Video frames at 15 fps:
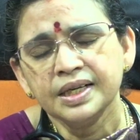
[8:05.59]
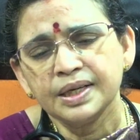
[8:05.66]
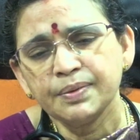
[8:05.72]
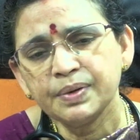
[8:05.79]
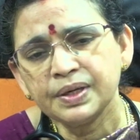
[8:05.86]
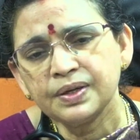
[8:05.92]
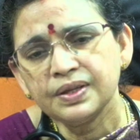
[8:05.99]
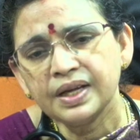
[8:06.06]

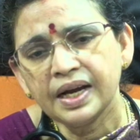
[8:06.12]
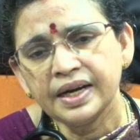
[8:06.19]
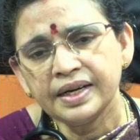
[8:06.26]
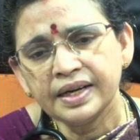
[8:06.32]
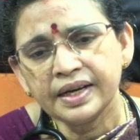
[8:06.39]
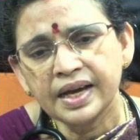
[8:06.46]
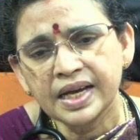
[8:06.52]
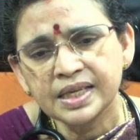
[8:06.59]
Coming to the
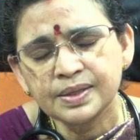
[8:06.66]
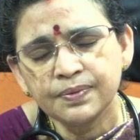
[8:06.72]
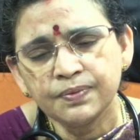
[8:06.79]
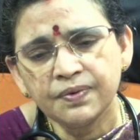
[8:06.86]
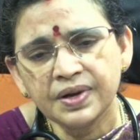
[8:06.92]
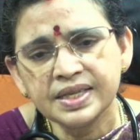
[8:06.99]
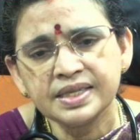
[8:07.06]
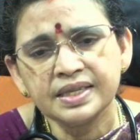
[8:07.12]
ida gas,
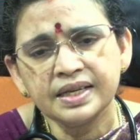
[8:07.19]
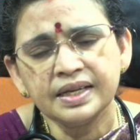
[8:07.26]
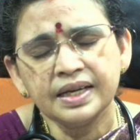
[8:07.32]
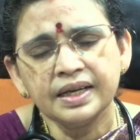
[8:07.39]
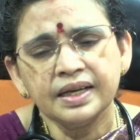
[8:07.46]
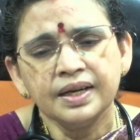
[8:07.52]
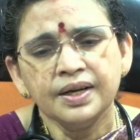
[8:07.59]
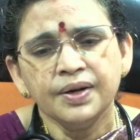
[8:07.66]
once a day,
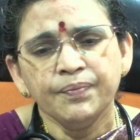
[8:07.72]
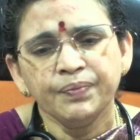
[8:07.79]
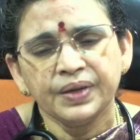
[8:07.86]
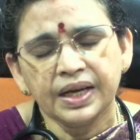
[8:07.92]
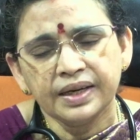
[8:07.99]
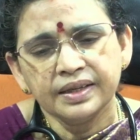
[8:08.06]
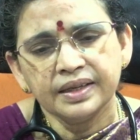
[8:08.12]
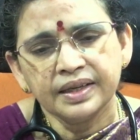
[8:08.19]

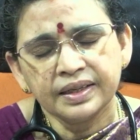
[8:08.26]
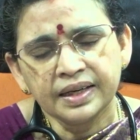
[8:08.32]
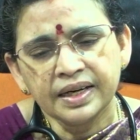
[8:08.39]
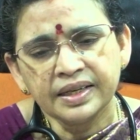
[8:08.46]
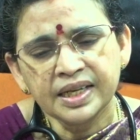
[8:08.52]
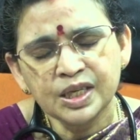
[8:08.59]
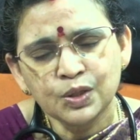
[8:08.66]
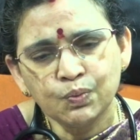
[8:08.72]
and it
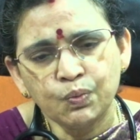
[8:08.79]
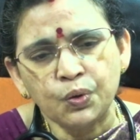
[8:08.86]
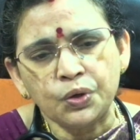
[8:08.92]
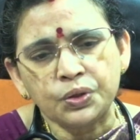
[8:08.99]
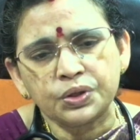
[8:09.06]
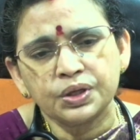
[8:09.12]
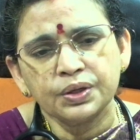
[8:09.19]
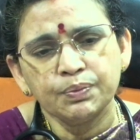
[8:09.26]
contains both
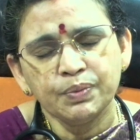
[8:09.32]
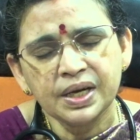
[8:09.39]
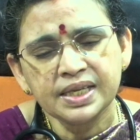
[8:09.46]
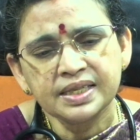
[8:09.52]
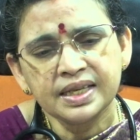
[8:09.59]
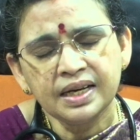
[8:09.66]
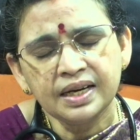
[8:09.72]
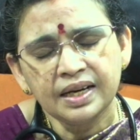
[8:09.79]

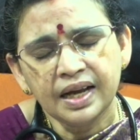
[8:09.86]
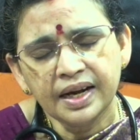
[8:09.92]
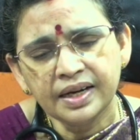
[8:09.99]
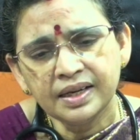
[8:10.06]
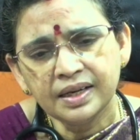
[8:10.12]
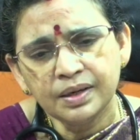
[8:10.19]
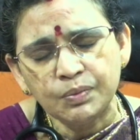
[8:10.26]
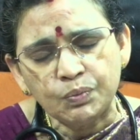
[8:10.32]
basal and
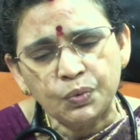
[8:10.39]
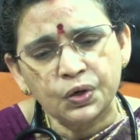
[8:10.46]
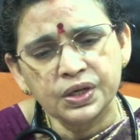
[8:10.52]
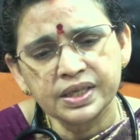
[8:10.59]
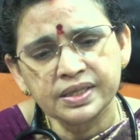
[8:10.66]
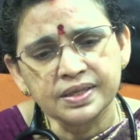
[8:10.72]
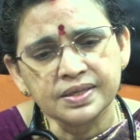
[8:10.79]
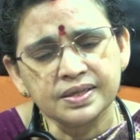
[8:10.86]

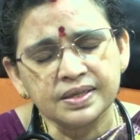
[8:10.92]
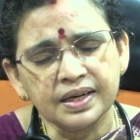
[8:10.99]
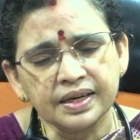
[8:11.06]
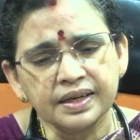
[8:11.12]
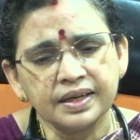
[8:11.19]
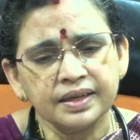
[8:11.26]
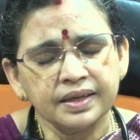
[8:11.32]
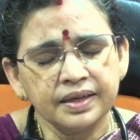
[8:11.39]
bolus insulin,
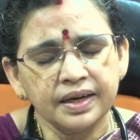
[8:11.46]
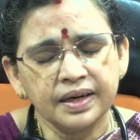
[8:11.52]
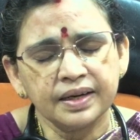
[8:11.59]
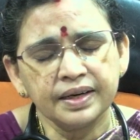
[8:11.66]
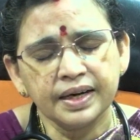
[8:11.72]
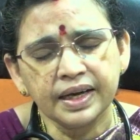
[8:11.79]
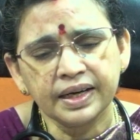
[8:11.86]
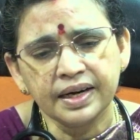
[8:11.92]

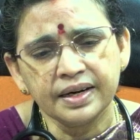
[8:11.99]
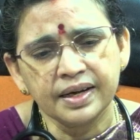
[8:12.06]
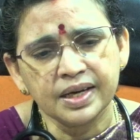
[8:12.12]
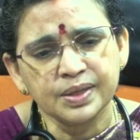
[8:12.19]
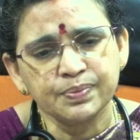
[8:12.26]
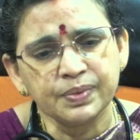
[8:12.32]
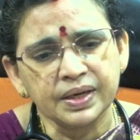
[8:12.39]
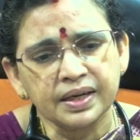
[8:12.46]
degludec and
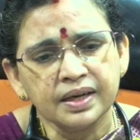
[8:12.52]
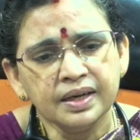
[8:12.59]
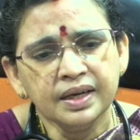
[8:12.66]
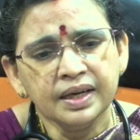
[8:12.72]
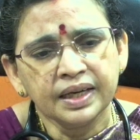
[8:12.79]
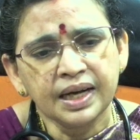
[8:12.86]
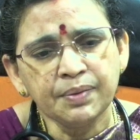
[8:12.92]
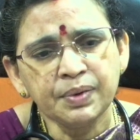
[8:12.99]
asthma.
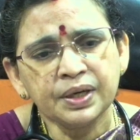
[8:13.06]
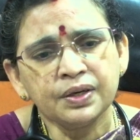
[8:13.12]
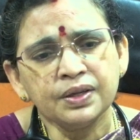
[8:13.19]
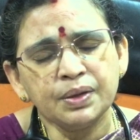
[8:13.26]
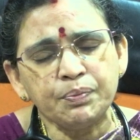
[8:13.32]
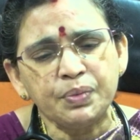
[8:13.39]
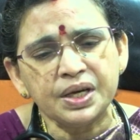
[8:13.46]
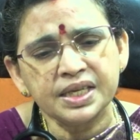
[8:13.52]
Coming to the
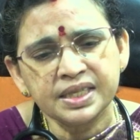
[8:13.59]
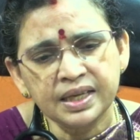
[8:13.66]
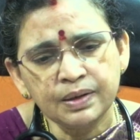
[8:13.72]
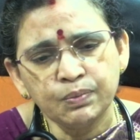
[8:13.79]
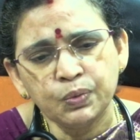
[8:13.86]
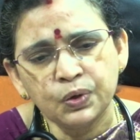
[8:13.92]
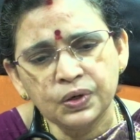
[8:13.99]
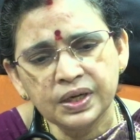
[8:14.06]
basal
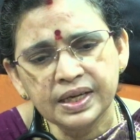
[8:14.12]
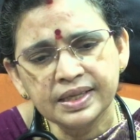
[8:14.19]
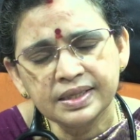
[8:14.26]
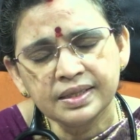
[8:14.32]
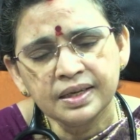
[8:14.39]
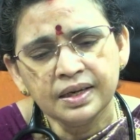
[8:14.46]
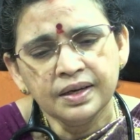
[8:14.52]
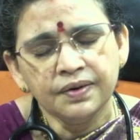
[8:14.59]
bolus,
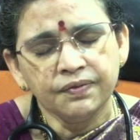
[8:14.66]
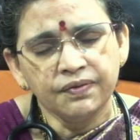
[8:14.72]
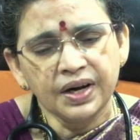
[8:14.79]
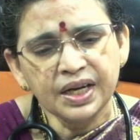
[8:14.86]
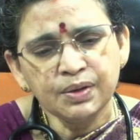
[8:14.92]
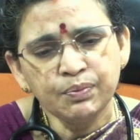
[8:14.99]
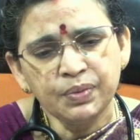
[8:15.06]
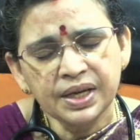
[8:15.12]

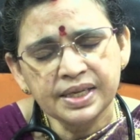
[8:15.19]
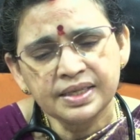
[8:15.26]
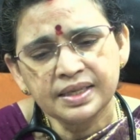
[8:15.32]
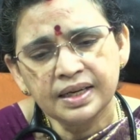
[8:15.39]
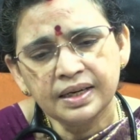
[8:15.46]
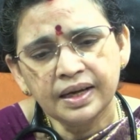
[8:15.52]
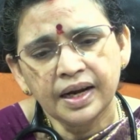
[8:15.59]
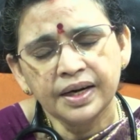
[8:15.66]
1
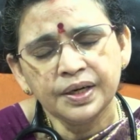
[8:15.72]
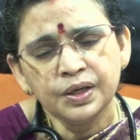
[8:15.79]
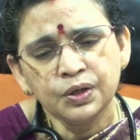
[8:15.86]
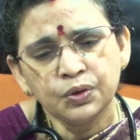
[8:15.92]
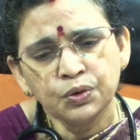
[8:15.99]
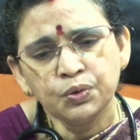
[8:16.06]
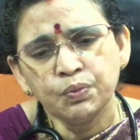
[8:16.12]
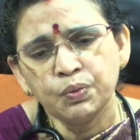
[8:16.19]
basal and
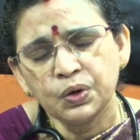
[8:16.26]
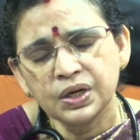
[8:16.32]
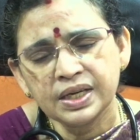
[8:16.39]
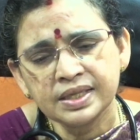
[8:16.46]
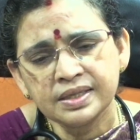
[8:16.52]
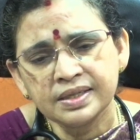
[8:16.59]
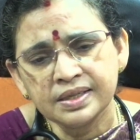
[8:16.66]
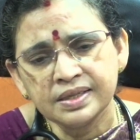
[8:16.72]
2
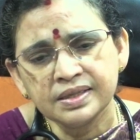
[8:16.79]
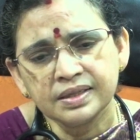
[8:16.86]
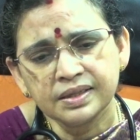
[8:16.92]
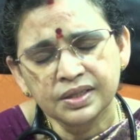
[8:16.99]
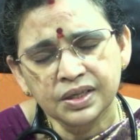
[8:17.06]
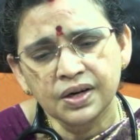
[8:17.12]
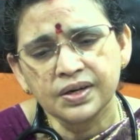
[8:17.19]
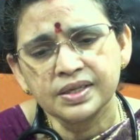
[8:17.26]
bolus
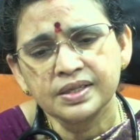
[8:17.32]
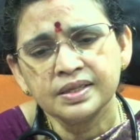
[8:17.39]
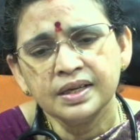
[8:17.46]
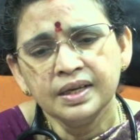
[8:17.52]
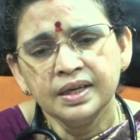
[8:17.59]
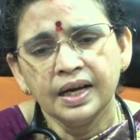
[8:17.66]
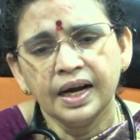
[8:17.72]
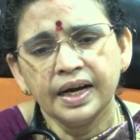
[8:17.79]
shots.
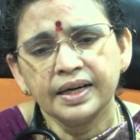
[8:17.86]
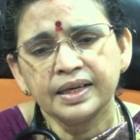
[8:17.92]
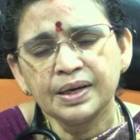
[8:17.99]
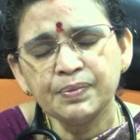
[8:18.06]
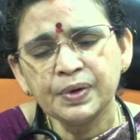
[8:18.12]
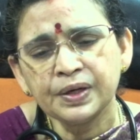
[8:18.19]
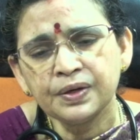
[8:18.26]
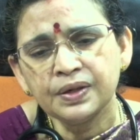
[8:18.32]
And
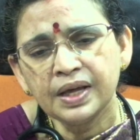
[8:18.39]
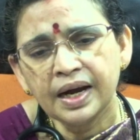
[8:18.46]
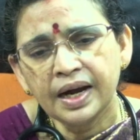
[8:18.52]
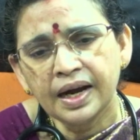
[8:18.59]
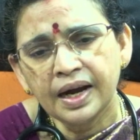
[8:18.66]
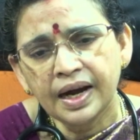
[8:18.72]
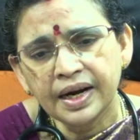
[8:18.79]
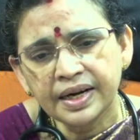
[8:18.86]
coming to the
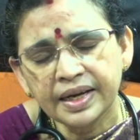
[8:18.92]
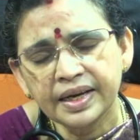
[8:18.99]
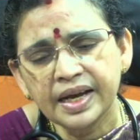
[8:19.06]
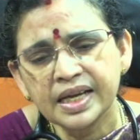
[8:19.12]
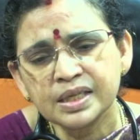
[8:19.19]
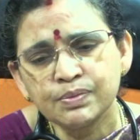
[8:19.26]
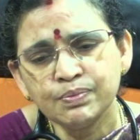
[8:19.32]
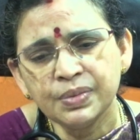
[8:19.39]
ida
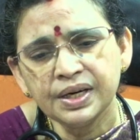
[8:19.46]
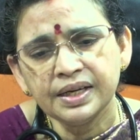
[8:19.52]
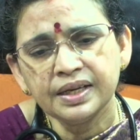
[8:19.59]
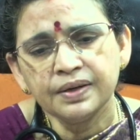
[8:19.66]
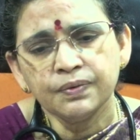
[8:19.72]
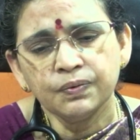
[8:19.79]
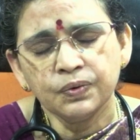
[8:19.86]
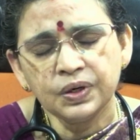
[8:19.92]
gas BD,
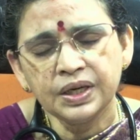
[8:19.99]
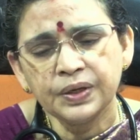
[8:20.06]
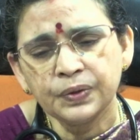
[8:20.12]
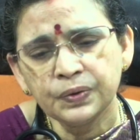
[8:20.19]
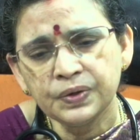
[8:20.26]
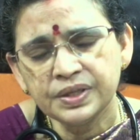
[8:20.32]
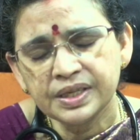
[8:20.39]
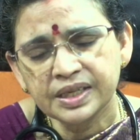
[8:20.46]
only
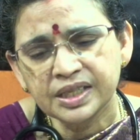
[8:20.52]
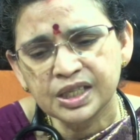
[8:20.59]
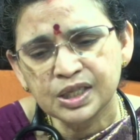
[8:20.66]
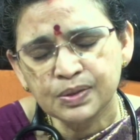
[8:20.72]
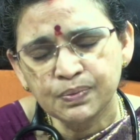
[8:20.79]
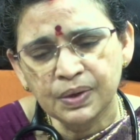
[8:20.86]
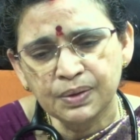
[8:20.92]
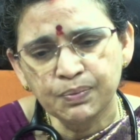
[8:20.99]
2 injections
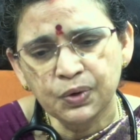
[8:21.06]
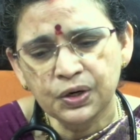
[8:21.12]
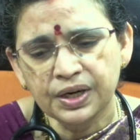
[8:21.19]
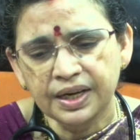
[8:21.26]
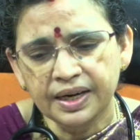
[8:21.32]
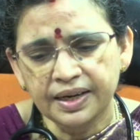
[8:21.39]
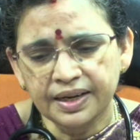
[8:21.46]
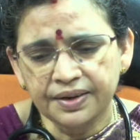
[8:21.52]
for morning
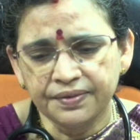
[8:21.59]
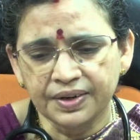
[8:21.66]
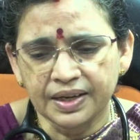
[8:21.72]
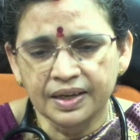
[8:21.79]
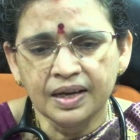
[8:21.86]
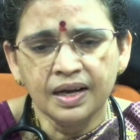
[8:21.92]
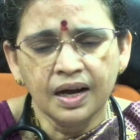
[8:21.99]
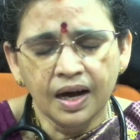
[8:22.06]
and evening,
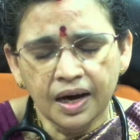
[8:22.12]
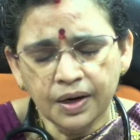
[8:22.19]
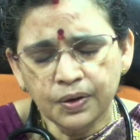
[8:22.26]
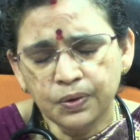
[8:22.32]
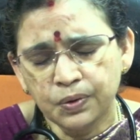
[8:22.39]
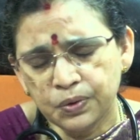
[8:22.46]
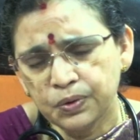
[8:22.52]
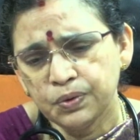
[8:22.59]
or
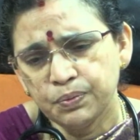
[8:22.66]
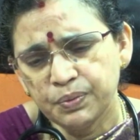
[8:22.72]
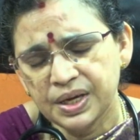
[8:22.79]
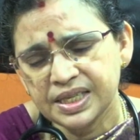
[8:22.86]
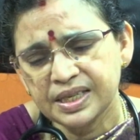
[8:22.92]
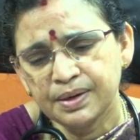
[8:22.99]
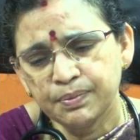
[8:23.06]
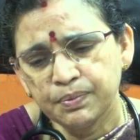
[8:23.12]
2
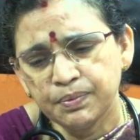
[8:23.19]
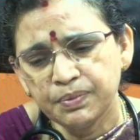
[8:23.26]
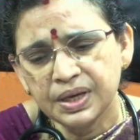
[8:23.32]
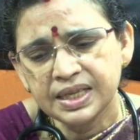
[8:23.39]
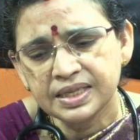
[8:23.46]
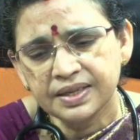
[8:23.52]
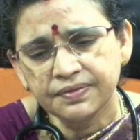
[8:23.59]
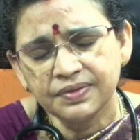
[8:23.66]
major
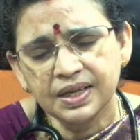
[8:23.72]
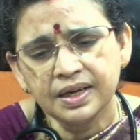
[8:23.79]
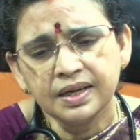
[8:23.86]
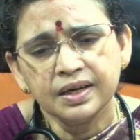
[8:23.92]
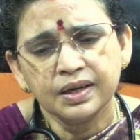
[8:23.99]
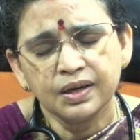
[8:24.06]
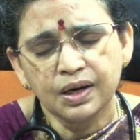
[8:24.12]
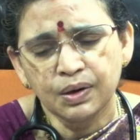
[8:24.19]
meals of the
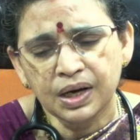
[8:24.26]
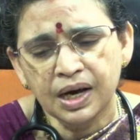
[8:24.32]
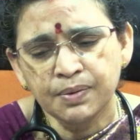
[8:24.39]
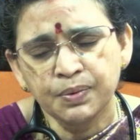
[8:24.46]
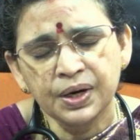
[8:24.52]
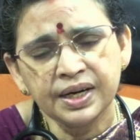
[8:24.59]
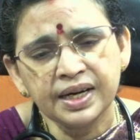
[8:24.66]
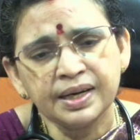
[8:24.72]

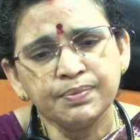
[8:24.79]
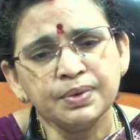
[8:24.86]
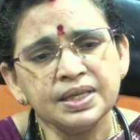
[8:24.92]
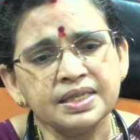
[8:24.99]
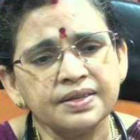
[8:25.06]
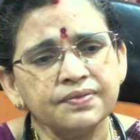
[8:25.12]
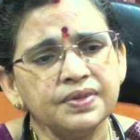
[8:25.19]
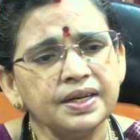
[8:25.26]
carbohydrate
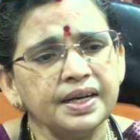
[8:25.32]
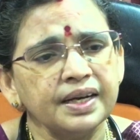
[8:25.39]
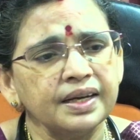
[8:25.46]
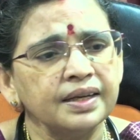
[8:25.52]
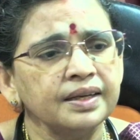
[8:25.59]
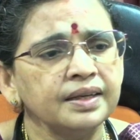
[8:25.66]
meals of the day.